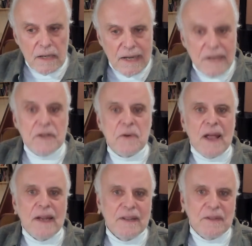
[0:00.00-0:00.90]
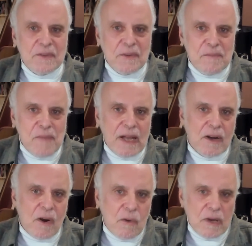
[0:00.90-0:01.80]
integrate it and sort of make a
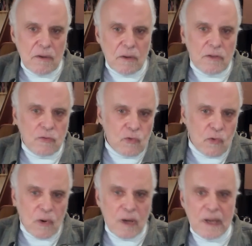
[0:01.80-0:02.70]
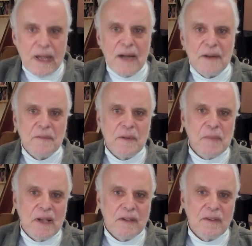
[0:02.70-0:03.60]
coherent story out of it.
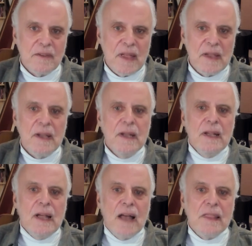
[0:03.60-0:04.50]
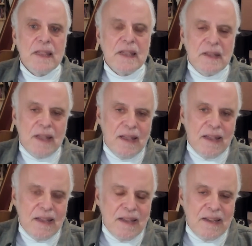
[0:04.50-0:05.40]
Because I think,
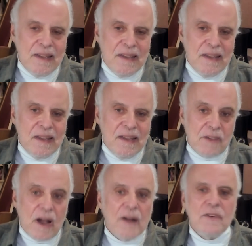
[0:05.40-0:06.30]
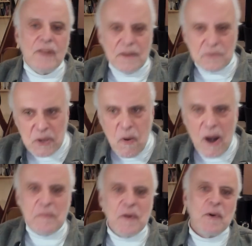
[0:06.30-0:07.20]
as I understand, the
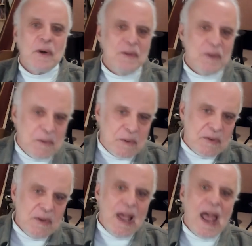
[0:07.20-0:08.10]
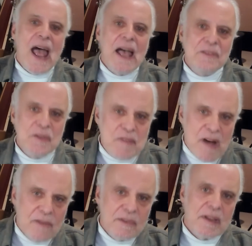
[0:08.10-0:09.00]
requirement was, you know, was as you
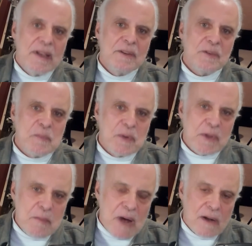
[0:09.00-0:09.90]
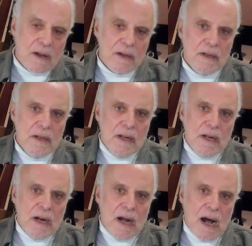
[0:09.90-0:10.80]
found things to put them out on
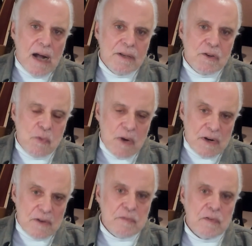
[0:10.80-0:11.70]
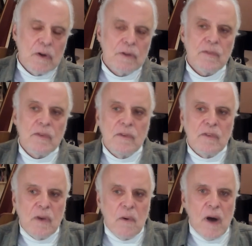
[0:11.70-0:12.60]
Twitter first and
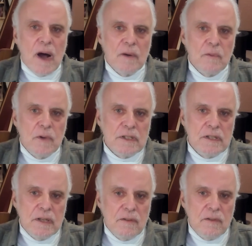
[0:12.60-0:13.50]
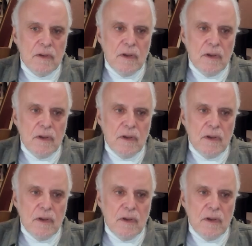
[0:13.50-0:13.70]
so on, which is,